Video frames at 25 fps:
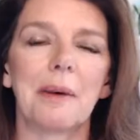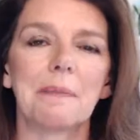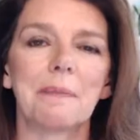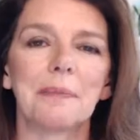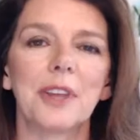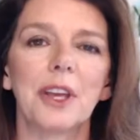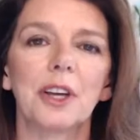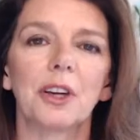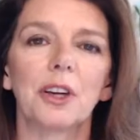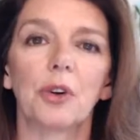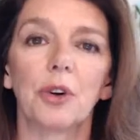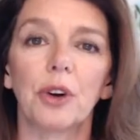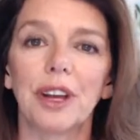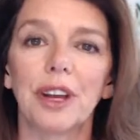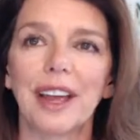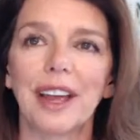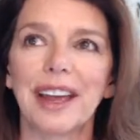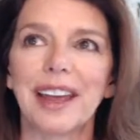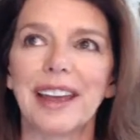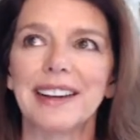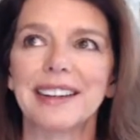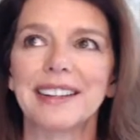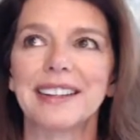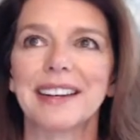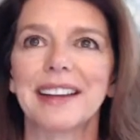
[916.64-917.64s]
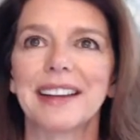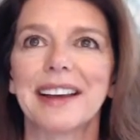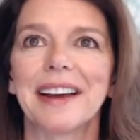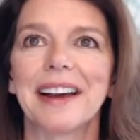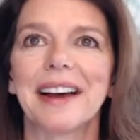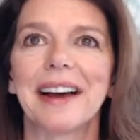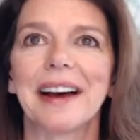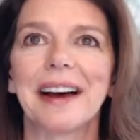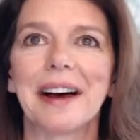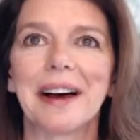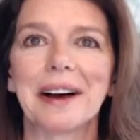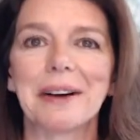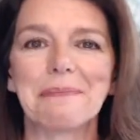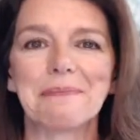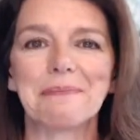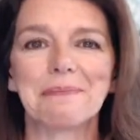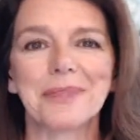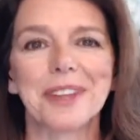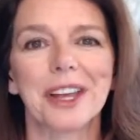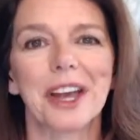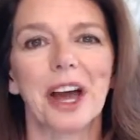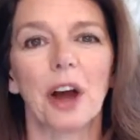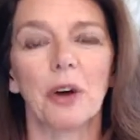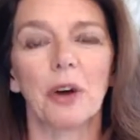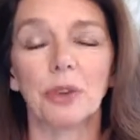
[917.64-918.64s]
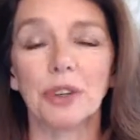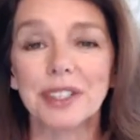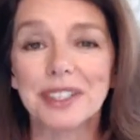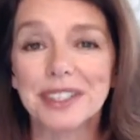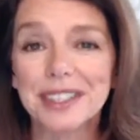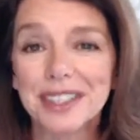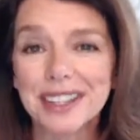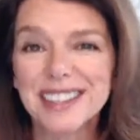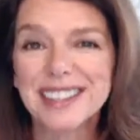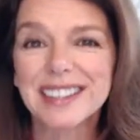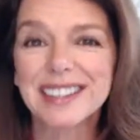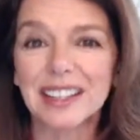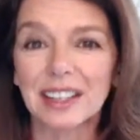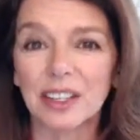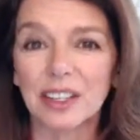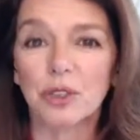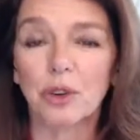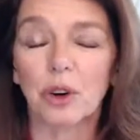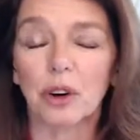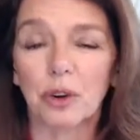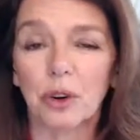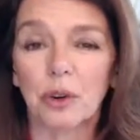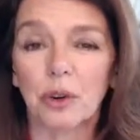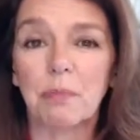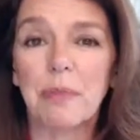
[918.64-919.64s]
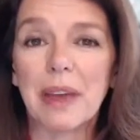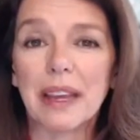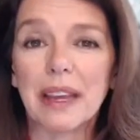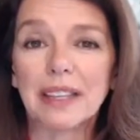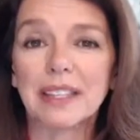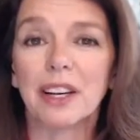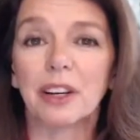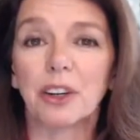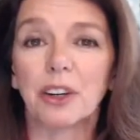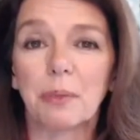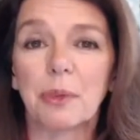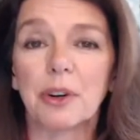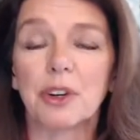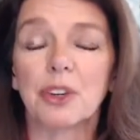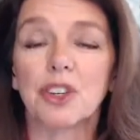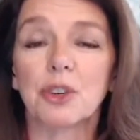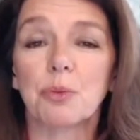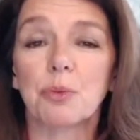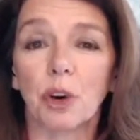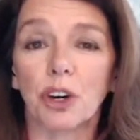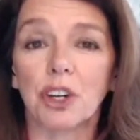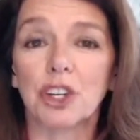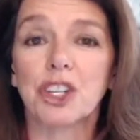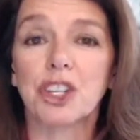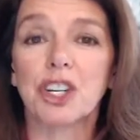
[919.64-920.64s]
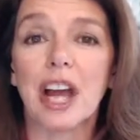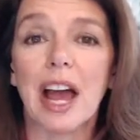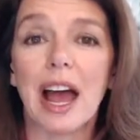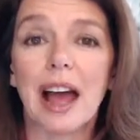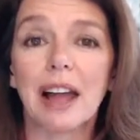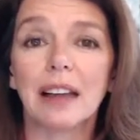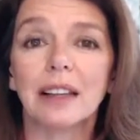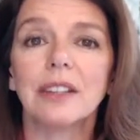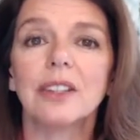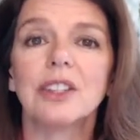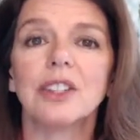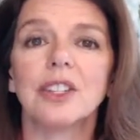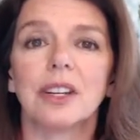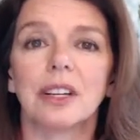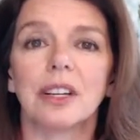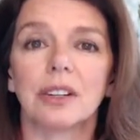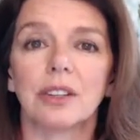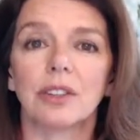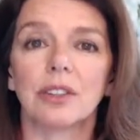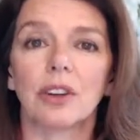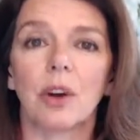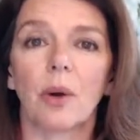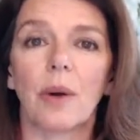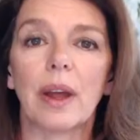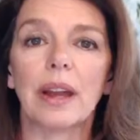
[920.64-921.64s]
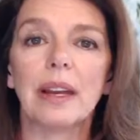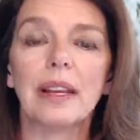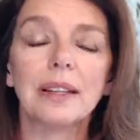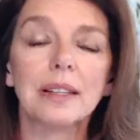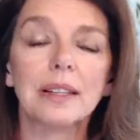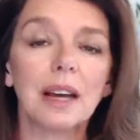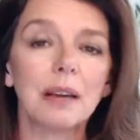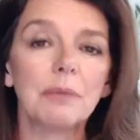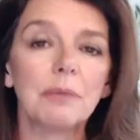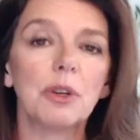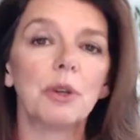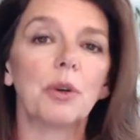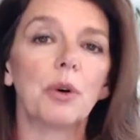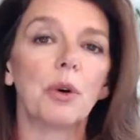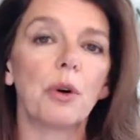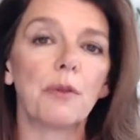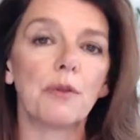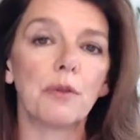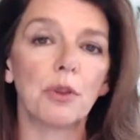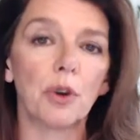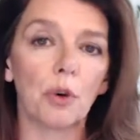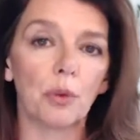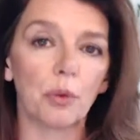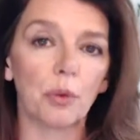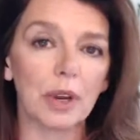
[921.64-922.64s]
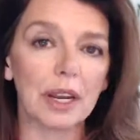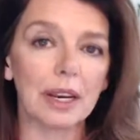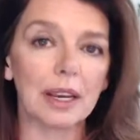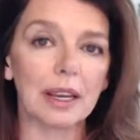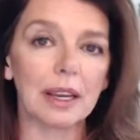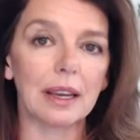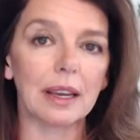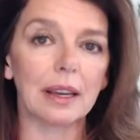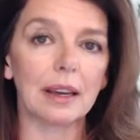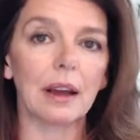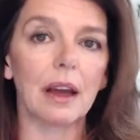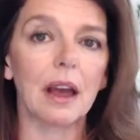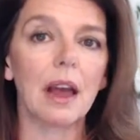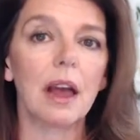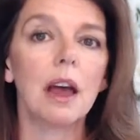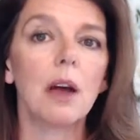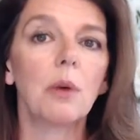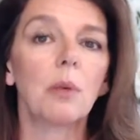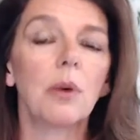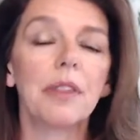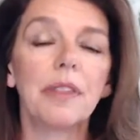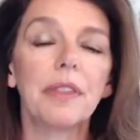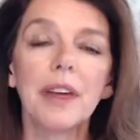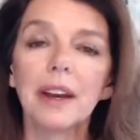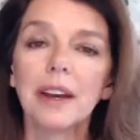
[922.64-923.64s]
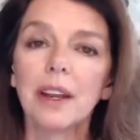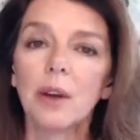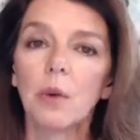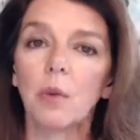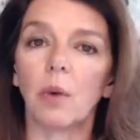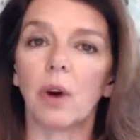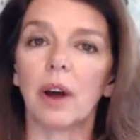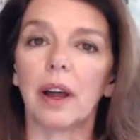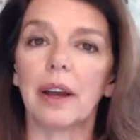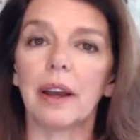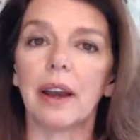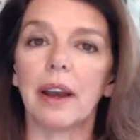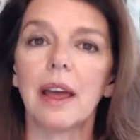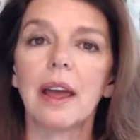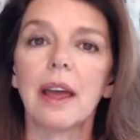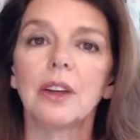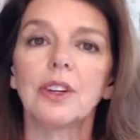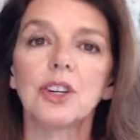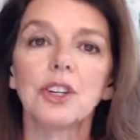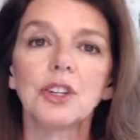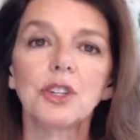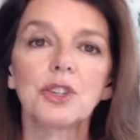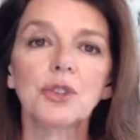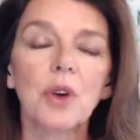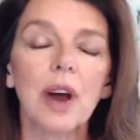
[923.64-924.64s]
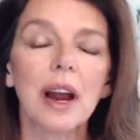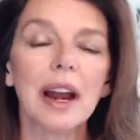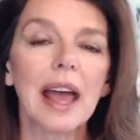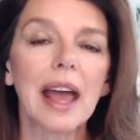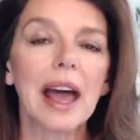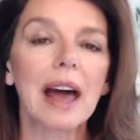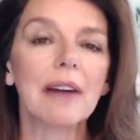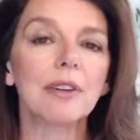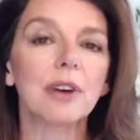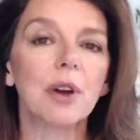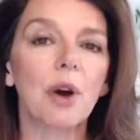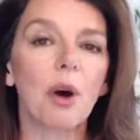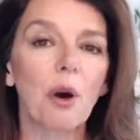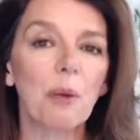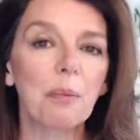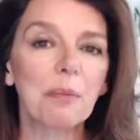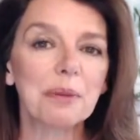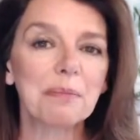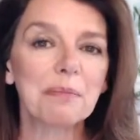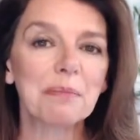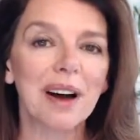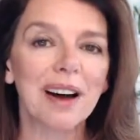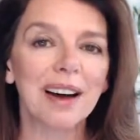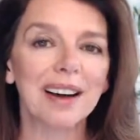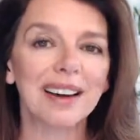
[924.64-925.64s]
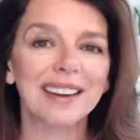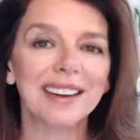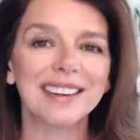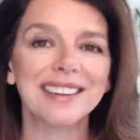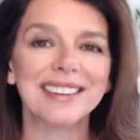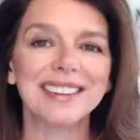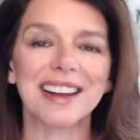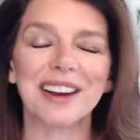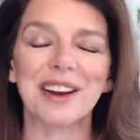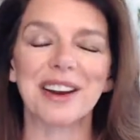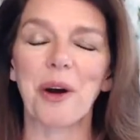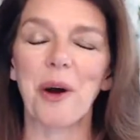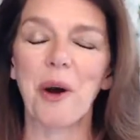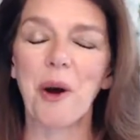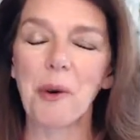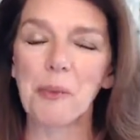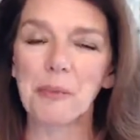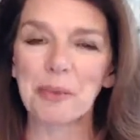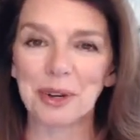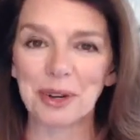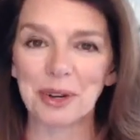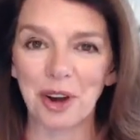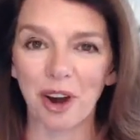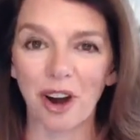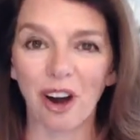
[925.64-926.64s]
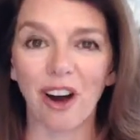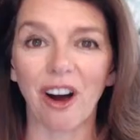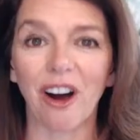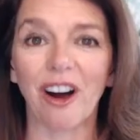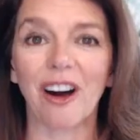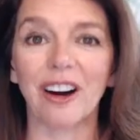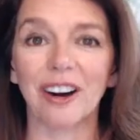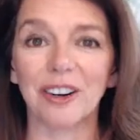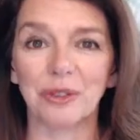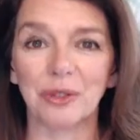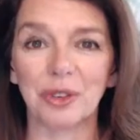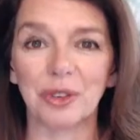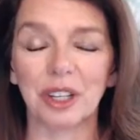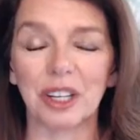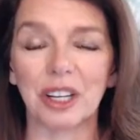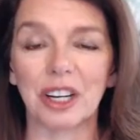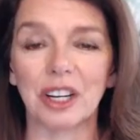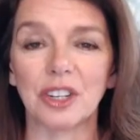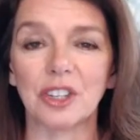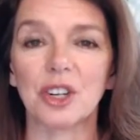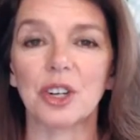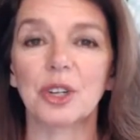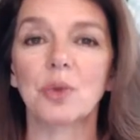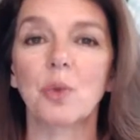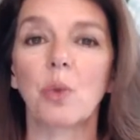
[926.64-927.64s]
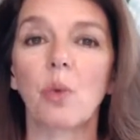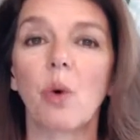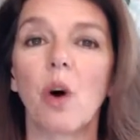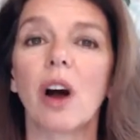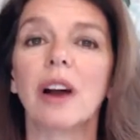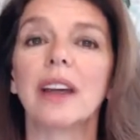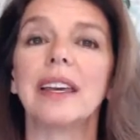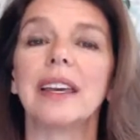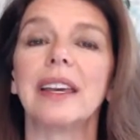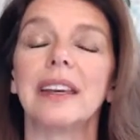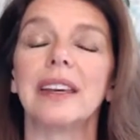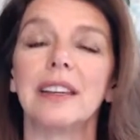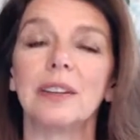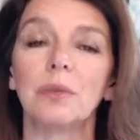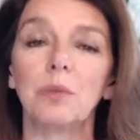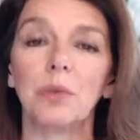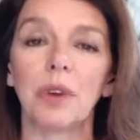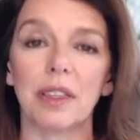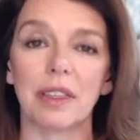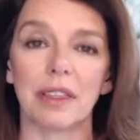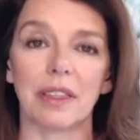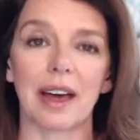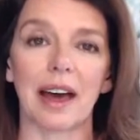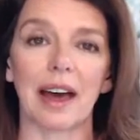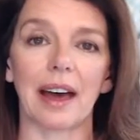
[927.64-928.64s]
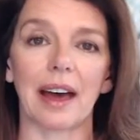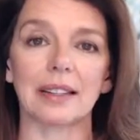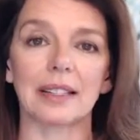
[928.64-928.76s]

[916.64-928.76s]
create a resistance, or it makes it a little bit more challenging. So anytime you go for a reading with anyone, just try to have an open mind and an open heart, really, and just walk in with that.